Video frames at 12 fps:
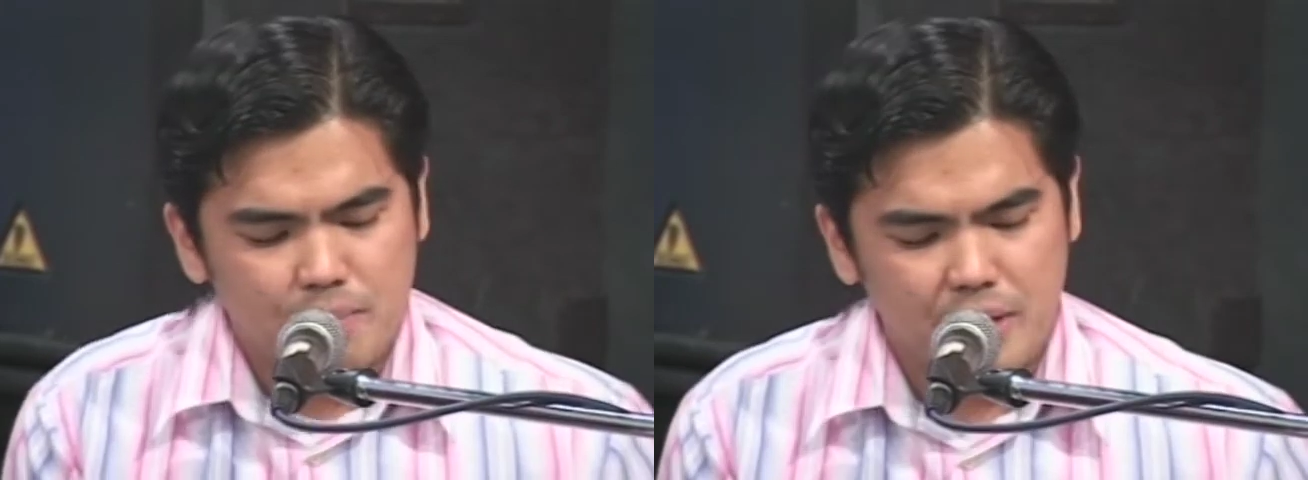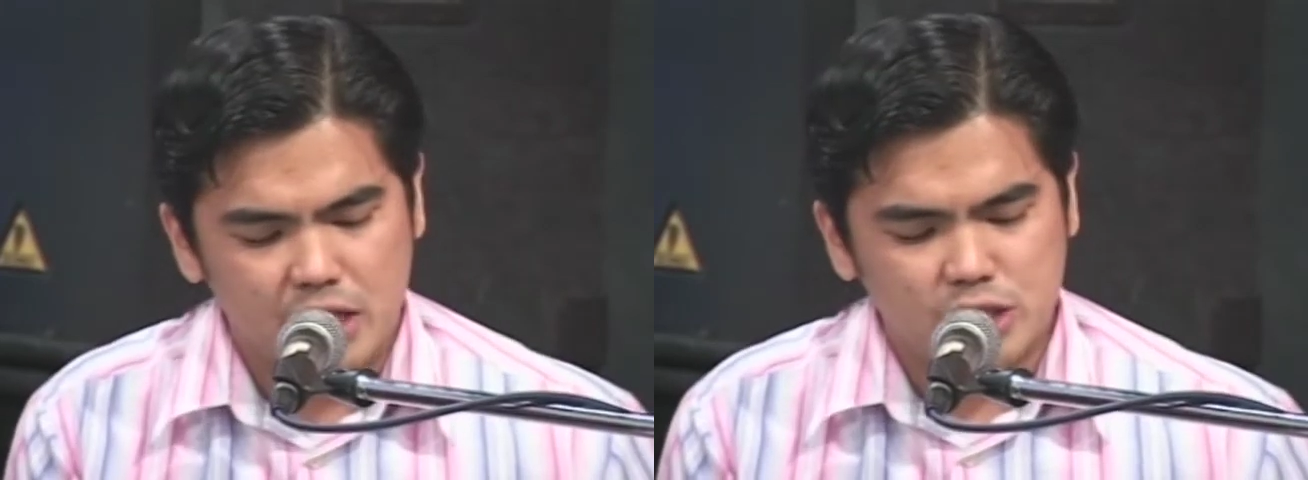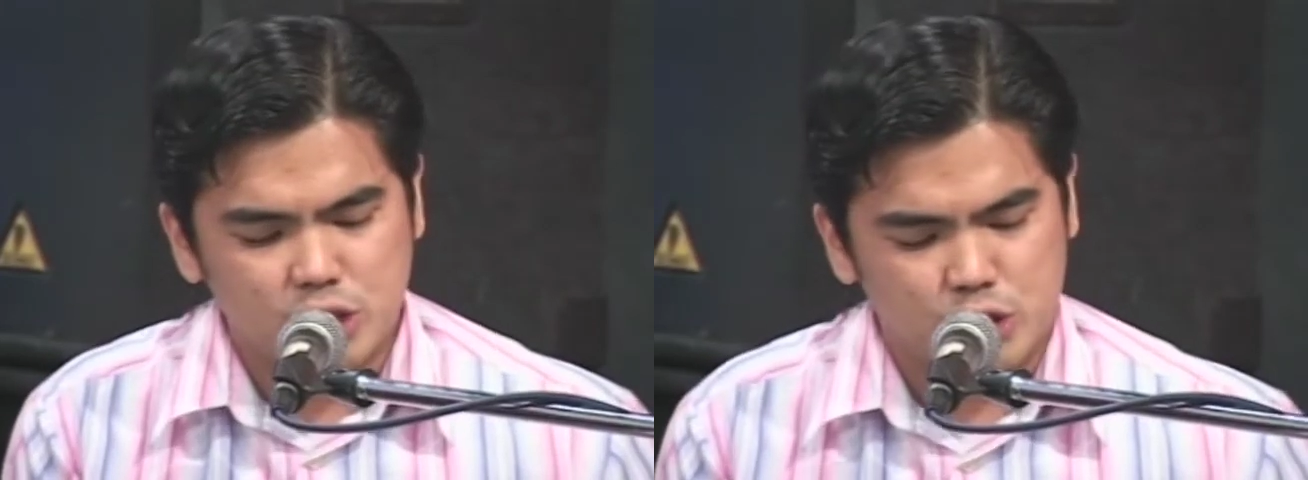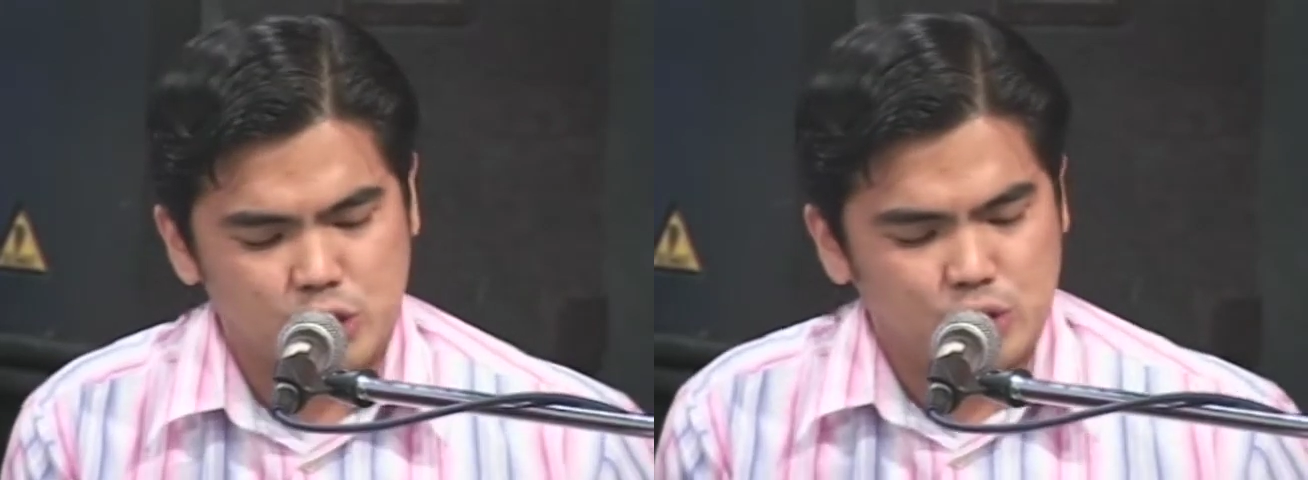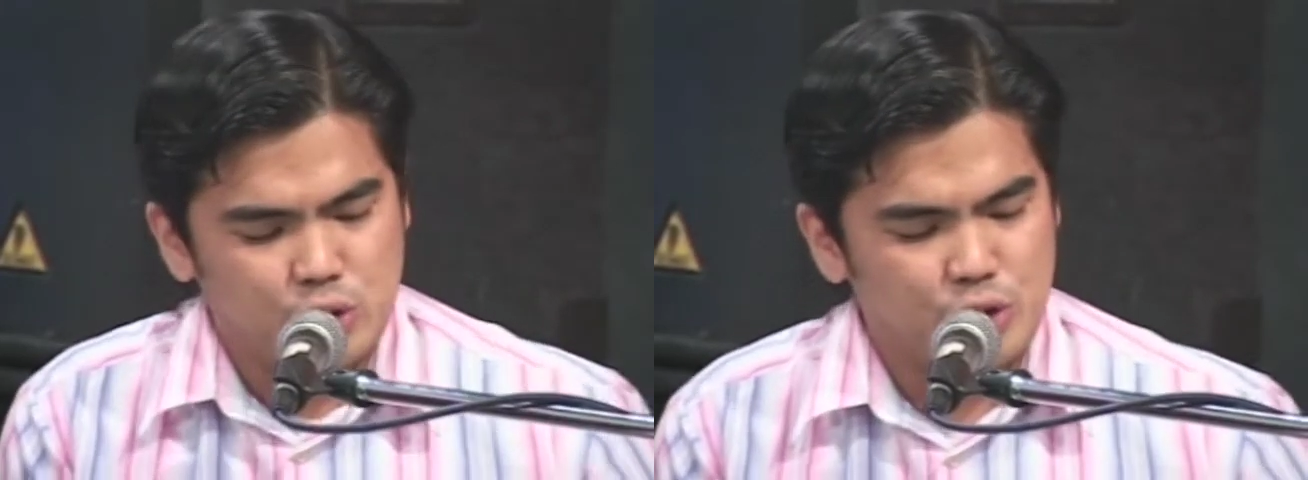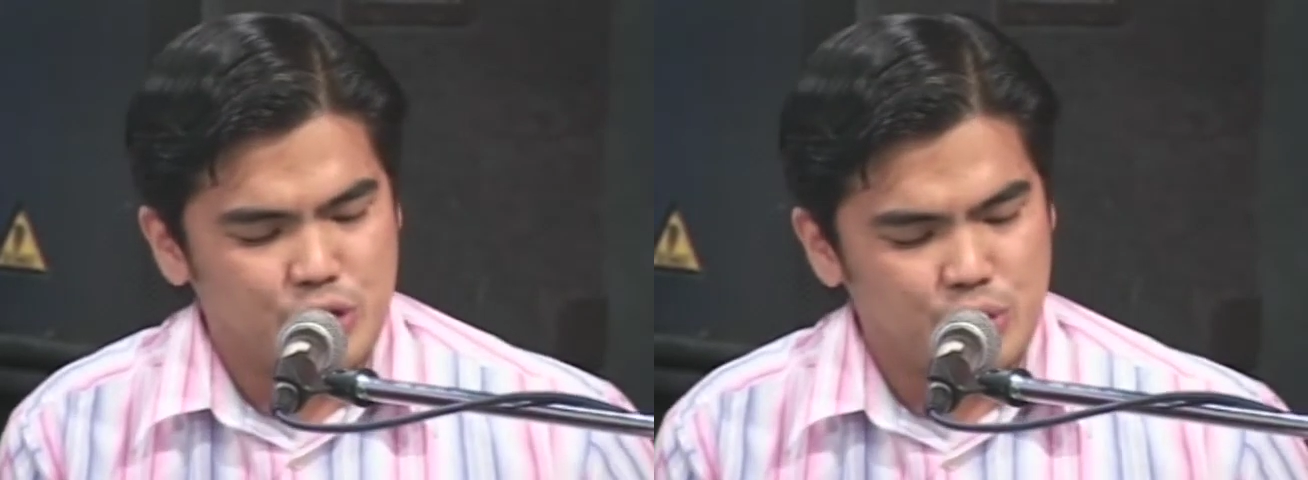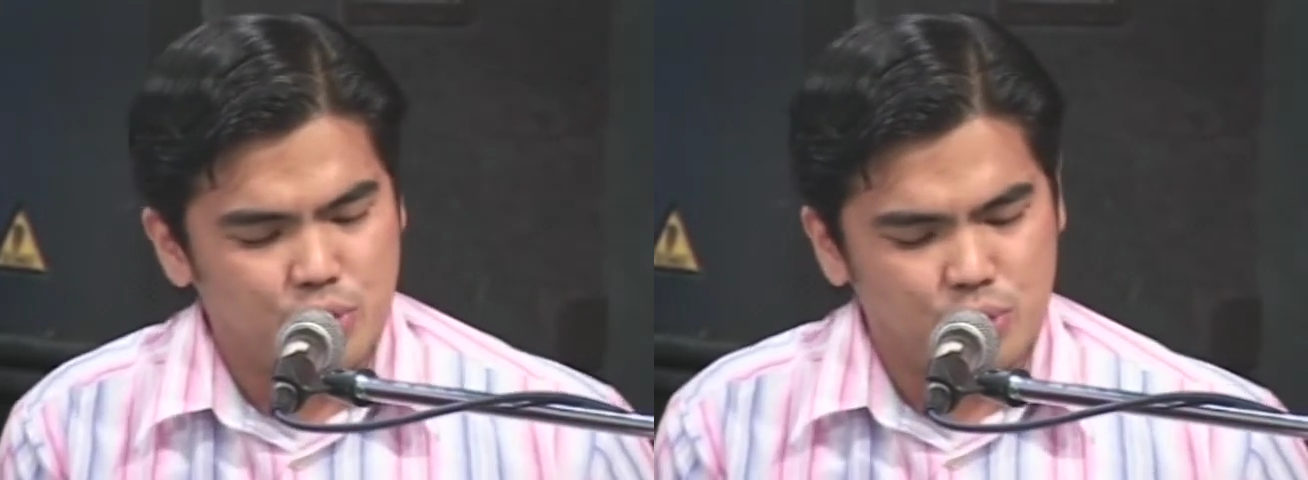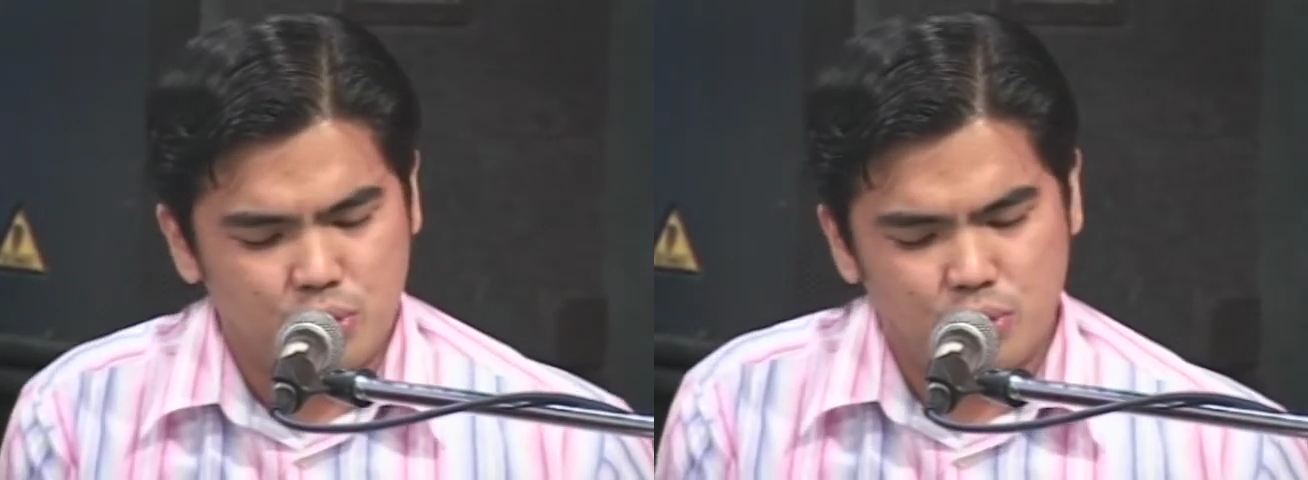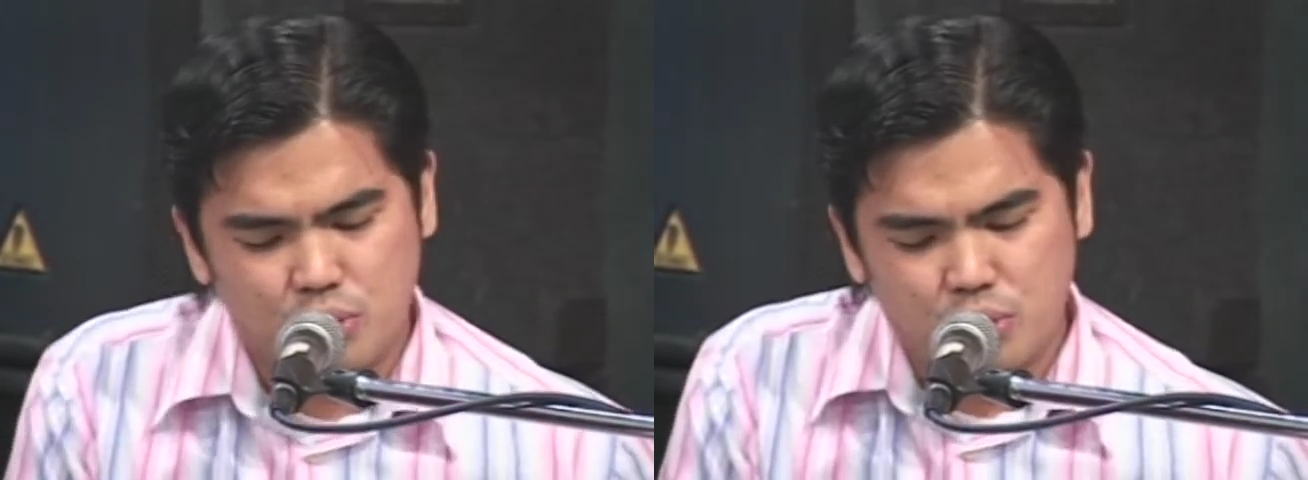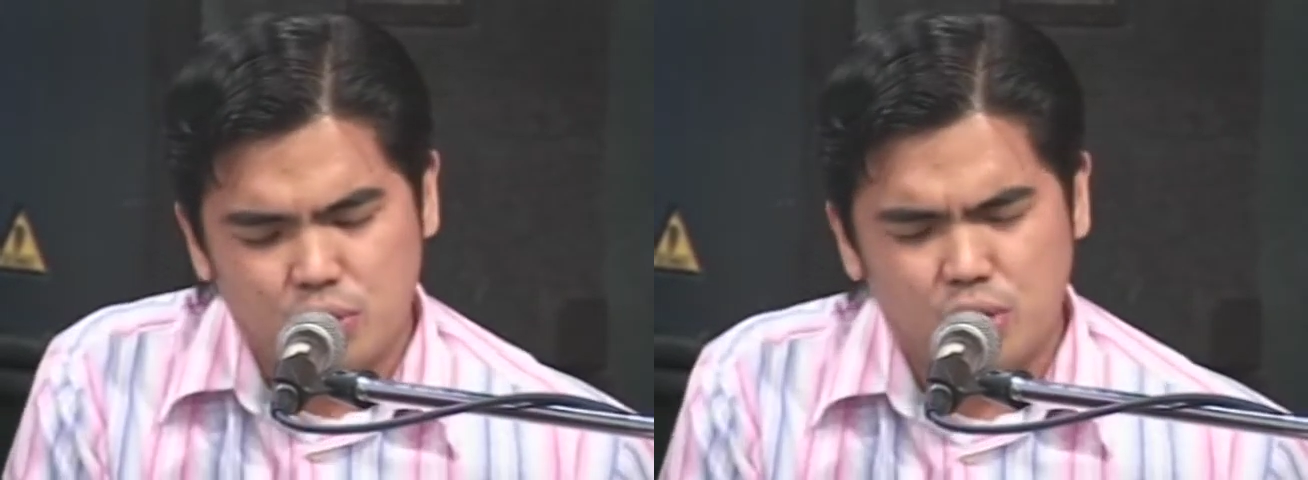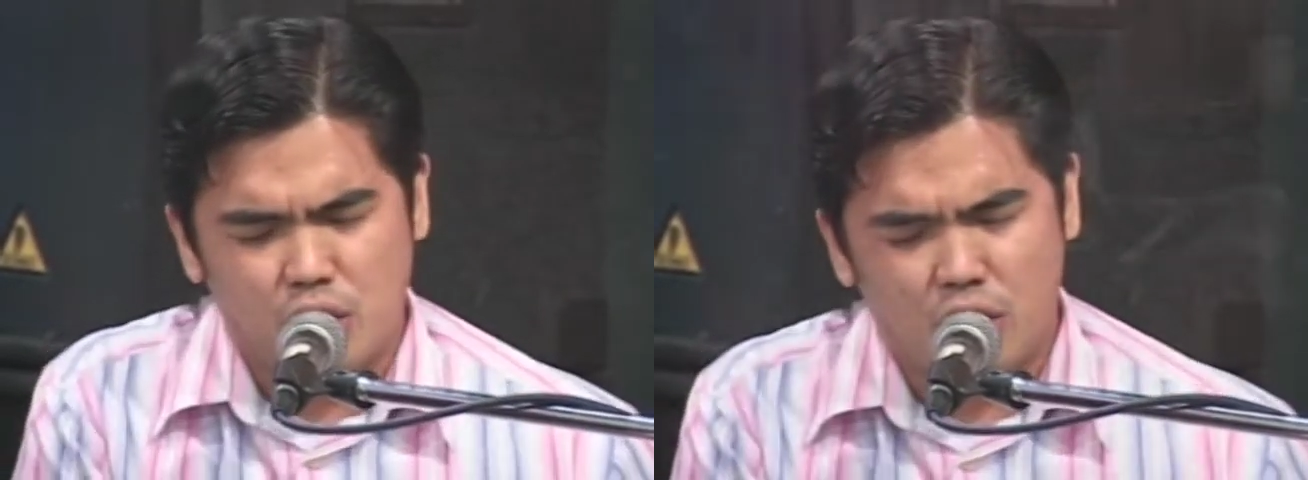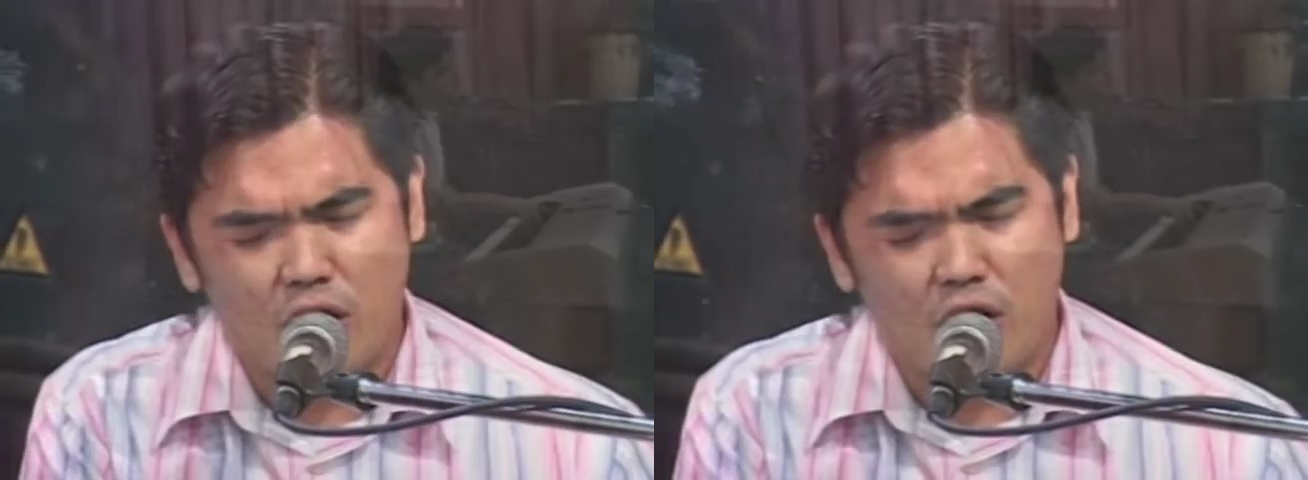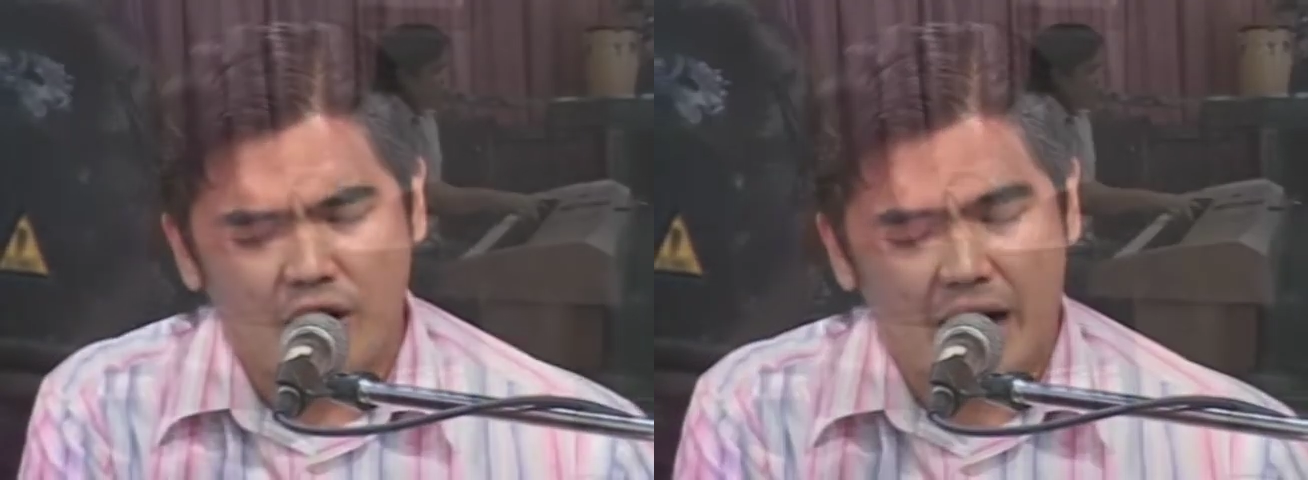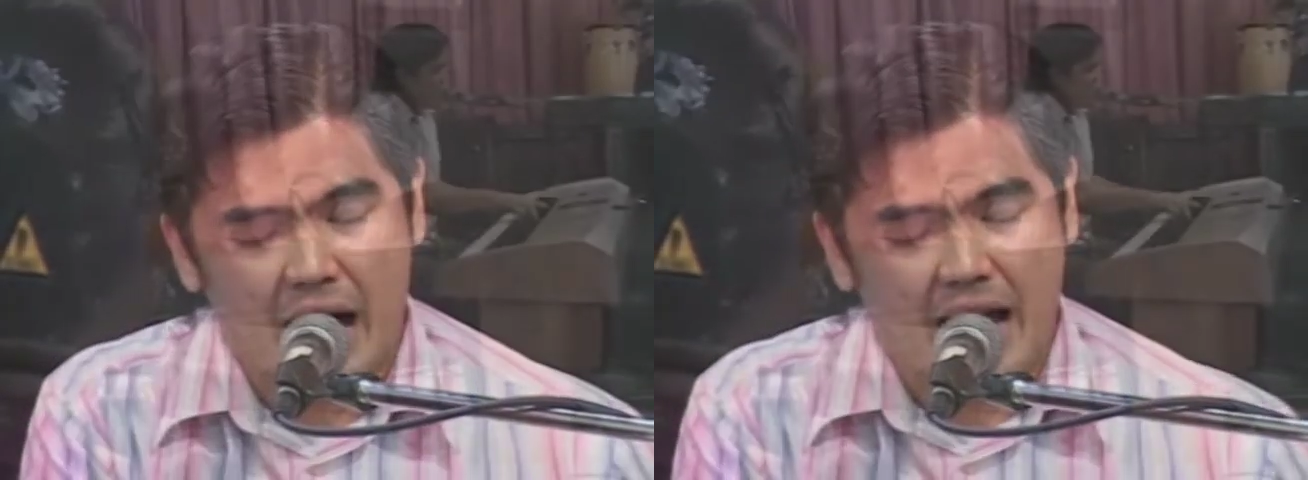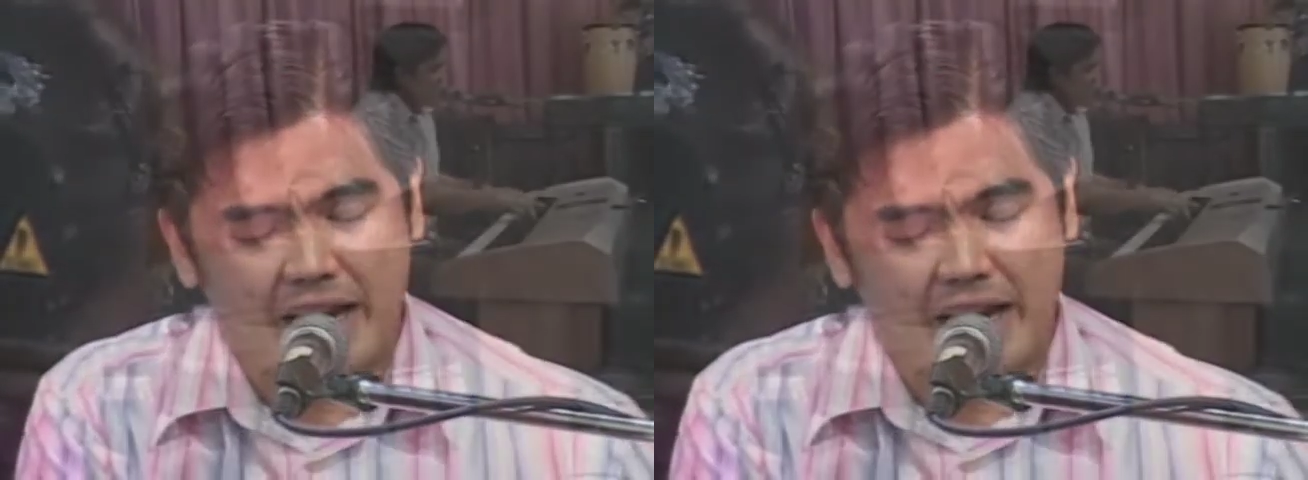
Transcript: But to you, Lord, I